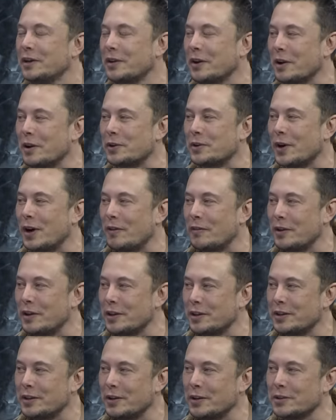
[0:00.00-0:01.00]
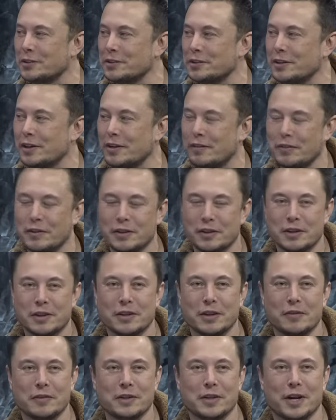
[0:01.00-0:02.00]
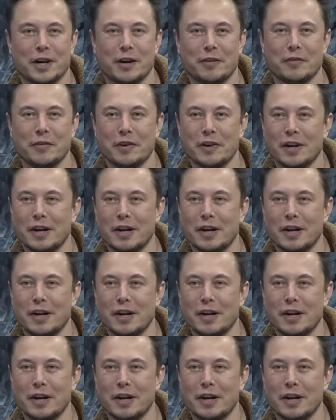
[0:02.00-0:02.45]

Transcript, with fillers: Total drama dose of a, of a time.